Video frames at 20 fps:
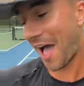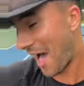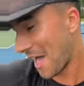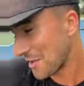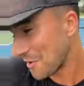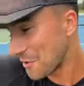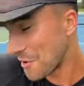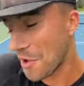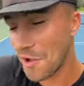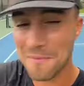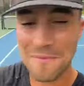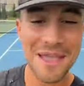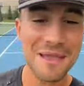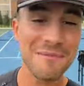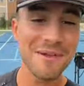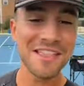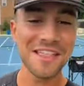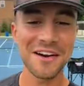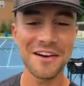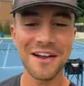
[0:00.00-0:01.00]
I, I don't know.
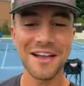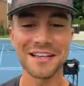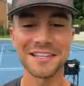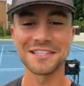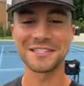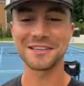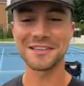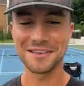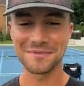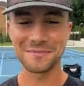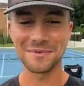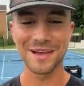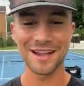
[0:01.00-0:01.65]
Maybe there is.